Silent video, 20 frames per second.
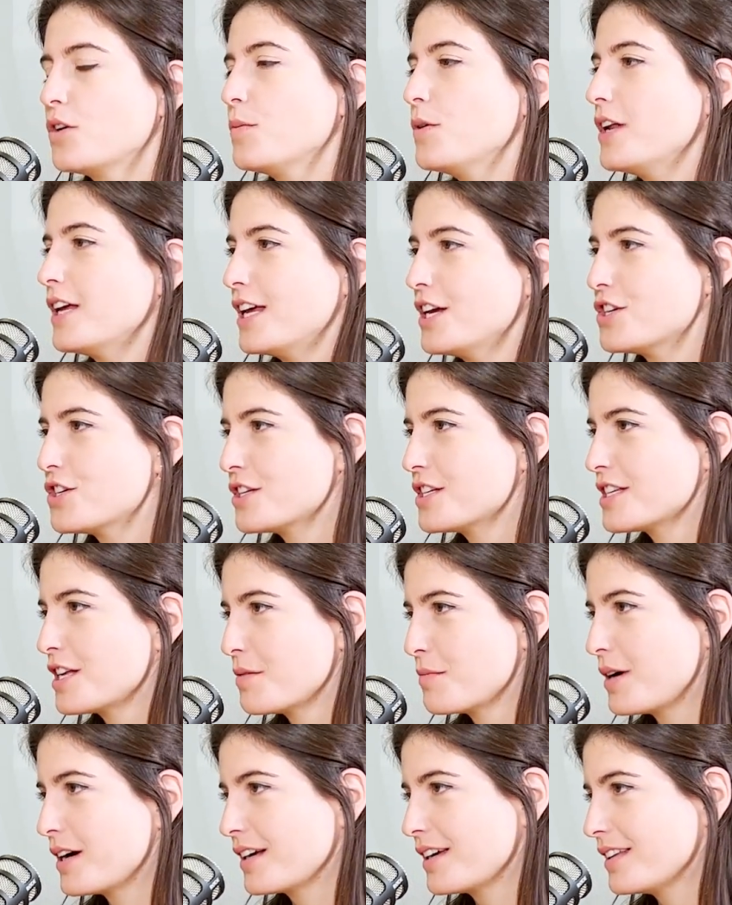communications
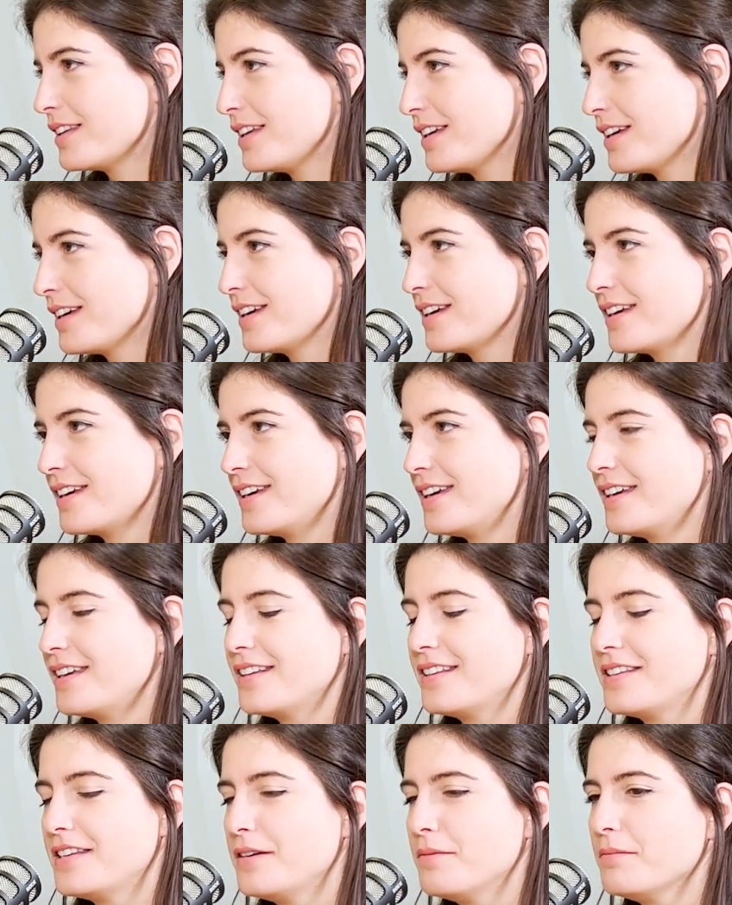and marketing
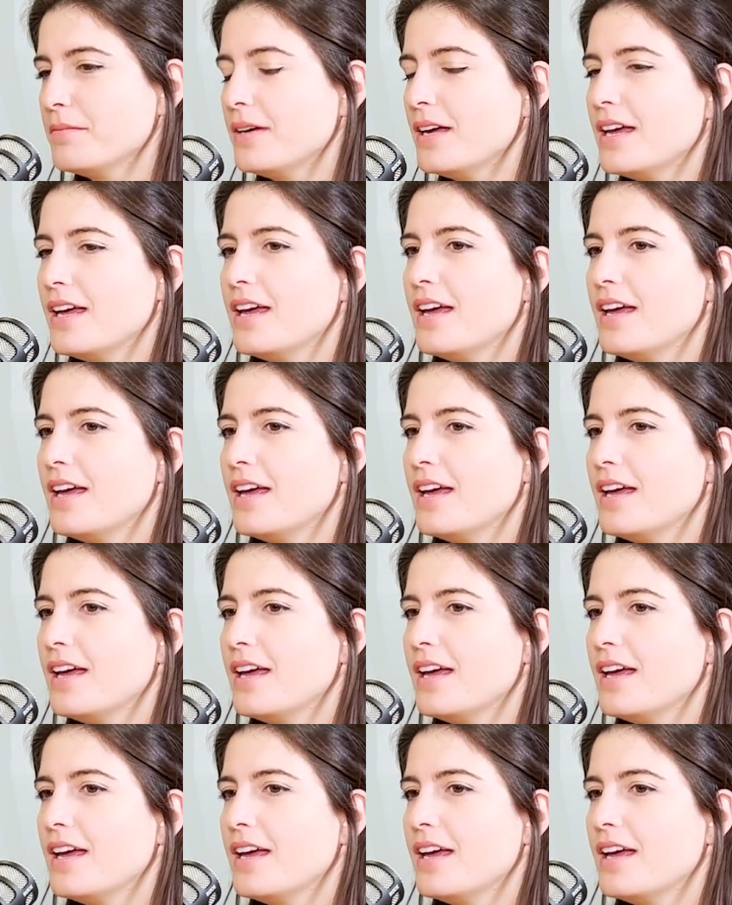team